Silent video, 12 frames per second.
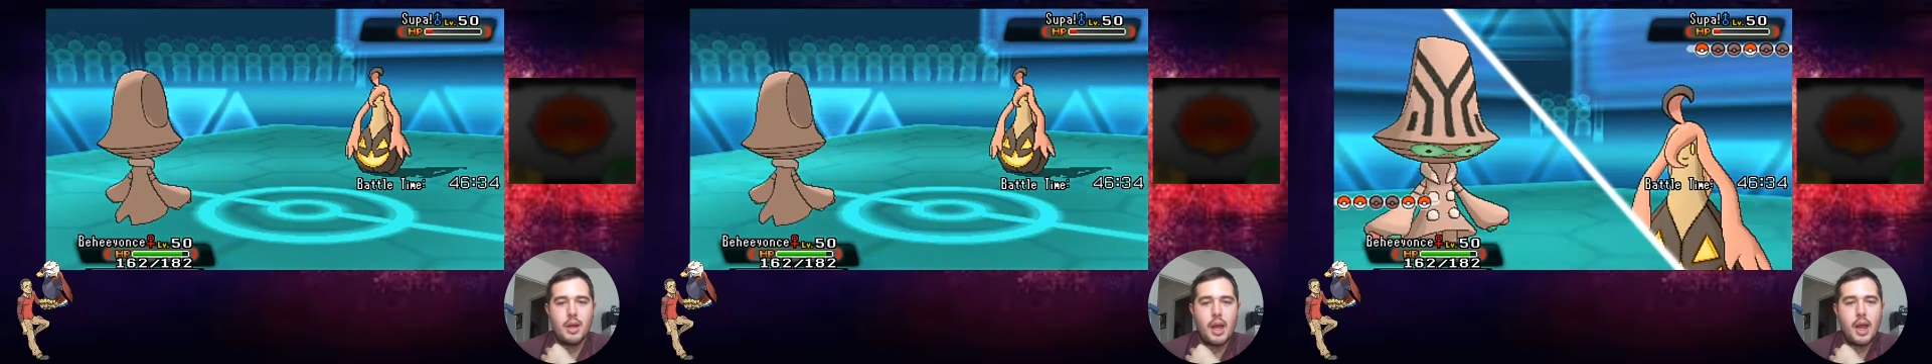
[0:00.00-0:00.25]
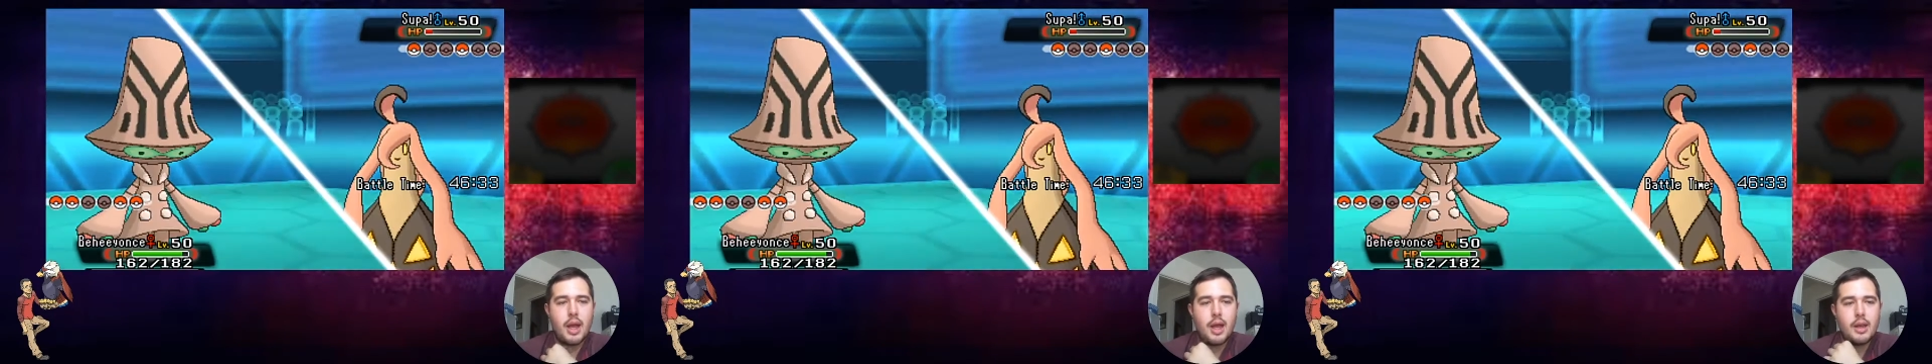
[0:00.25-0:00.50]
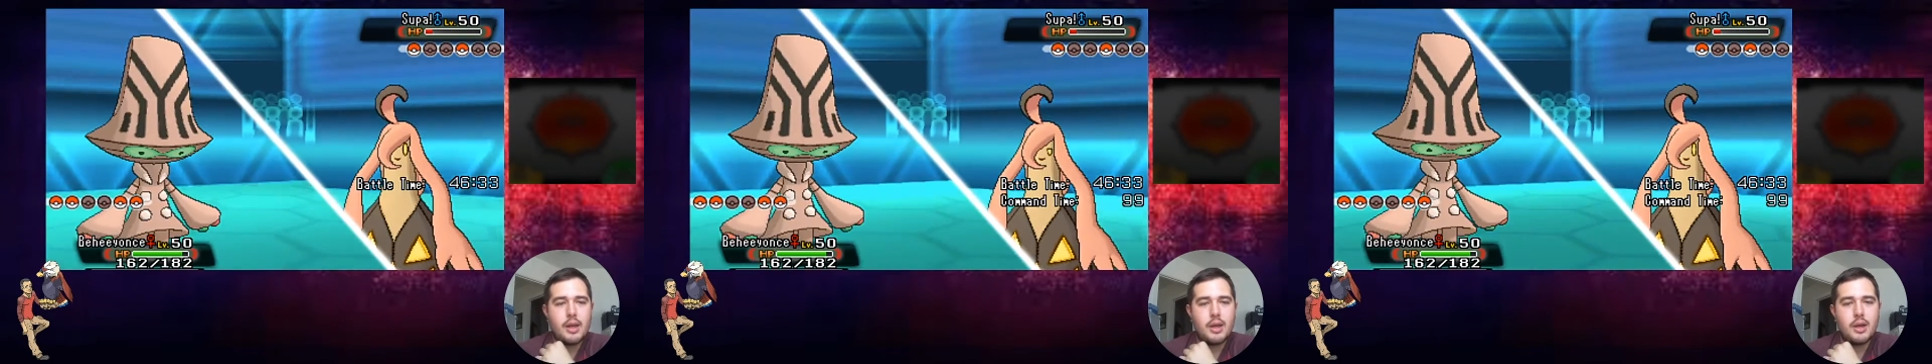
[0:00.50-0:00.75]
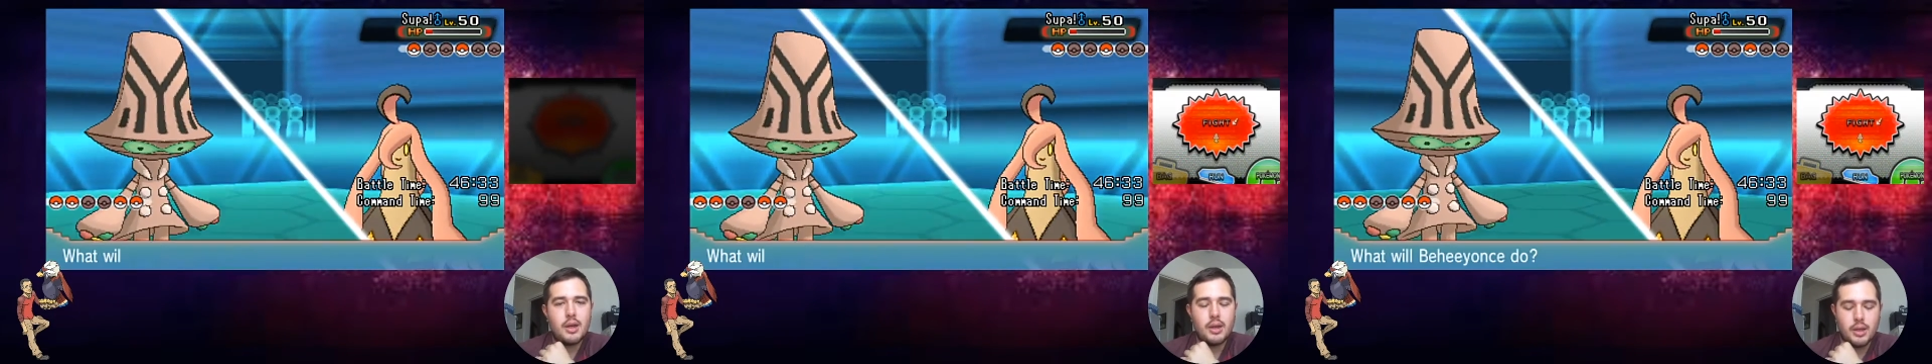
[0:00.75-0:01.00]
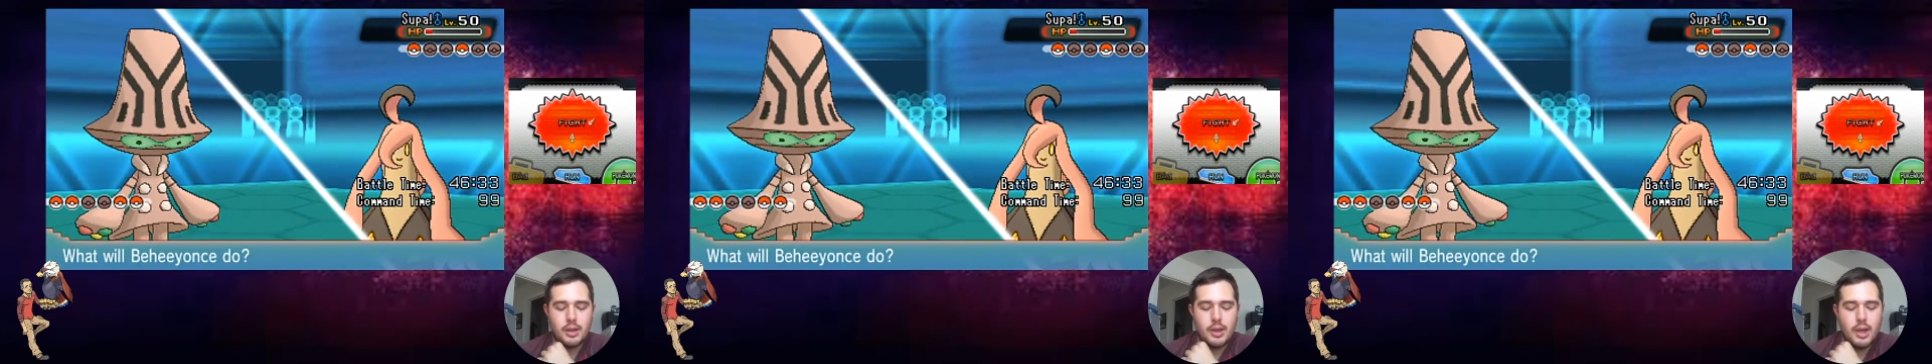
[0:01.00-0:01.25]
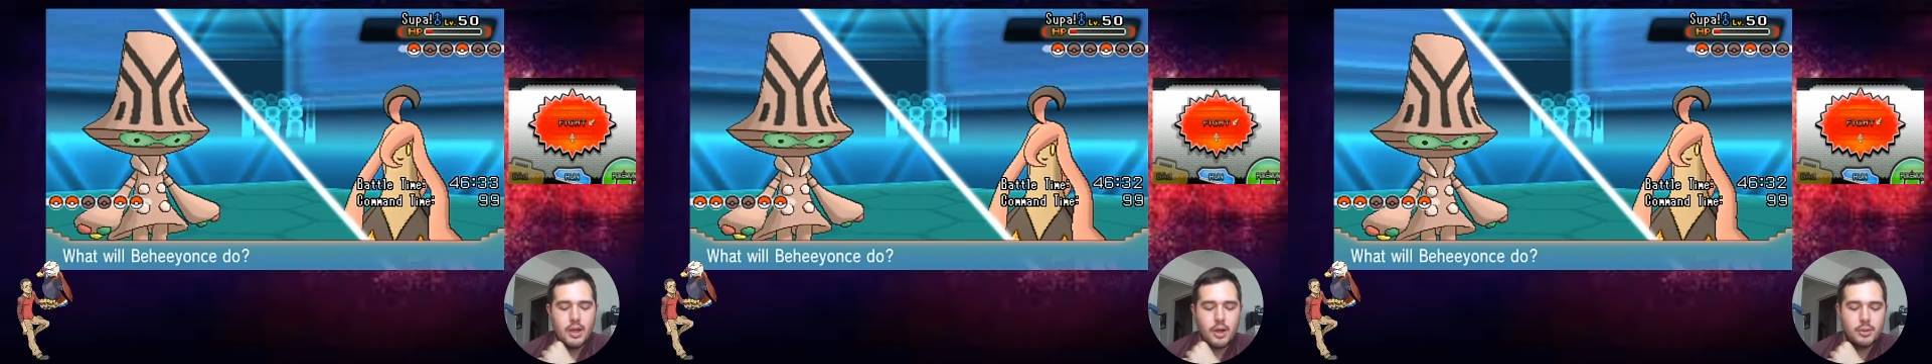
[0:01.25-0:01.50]
And
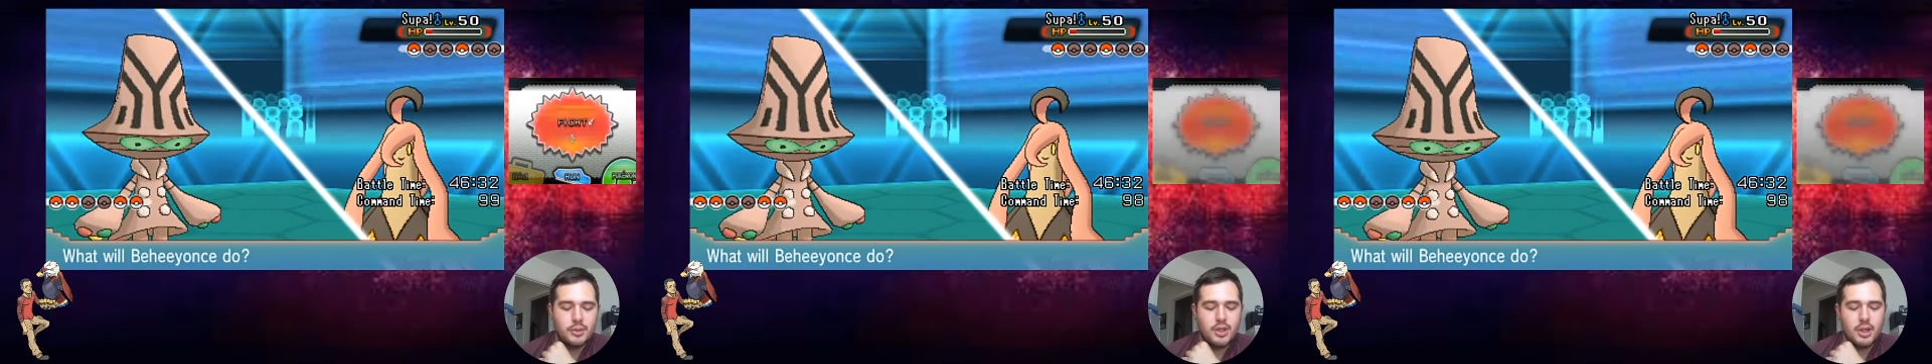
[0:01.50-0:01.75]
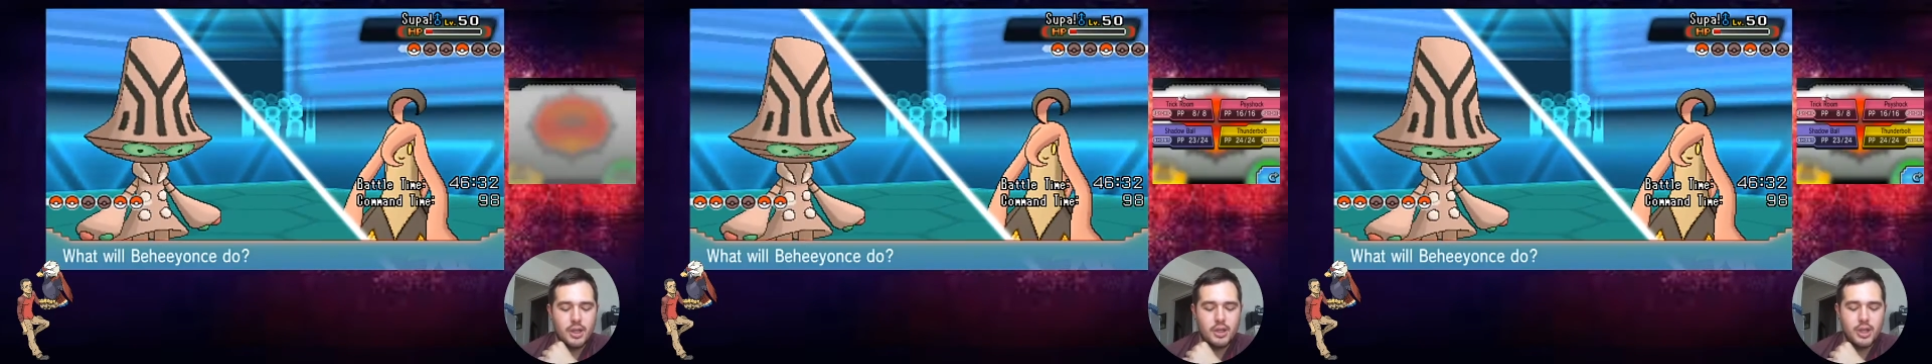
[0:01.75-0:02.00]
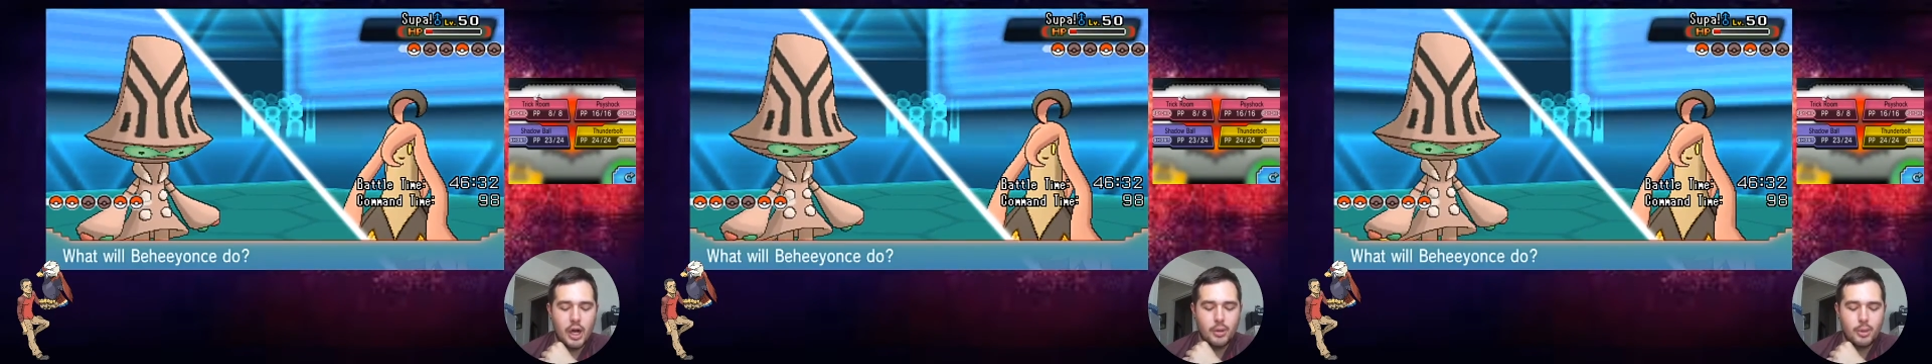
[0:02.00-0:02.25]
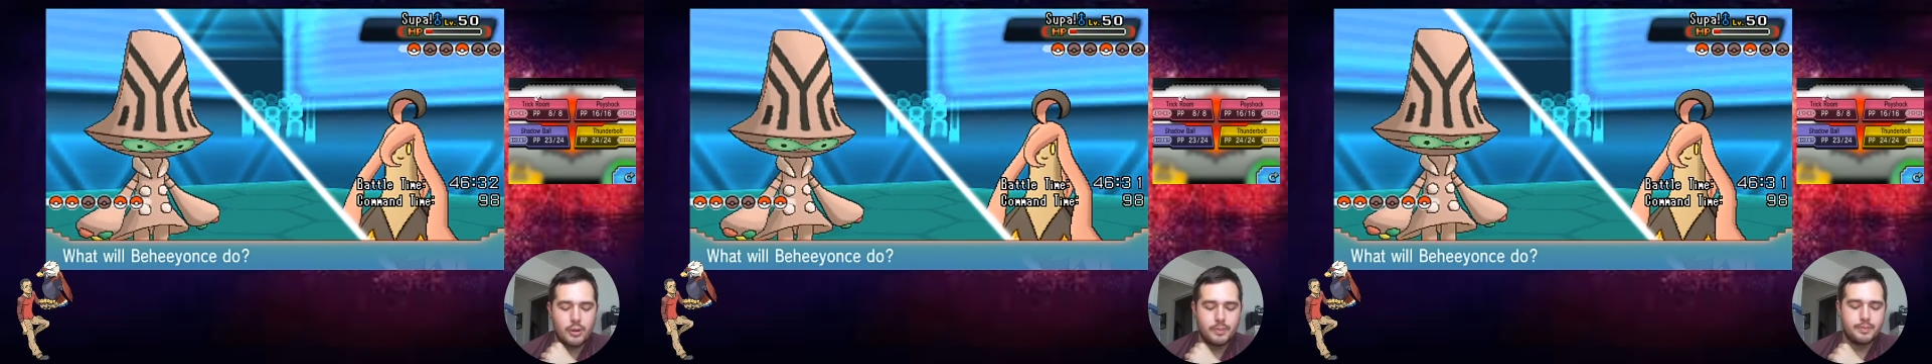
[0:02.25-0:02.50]
yeah, here I'm just going to click Shadow Ball.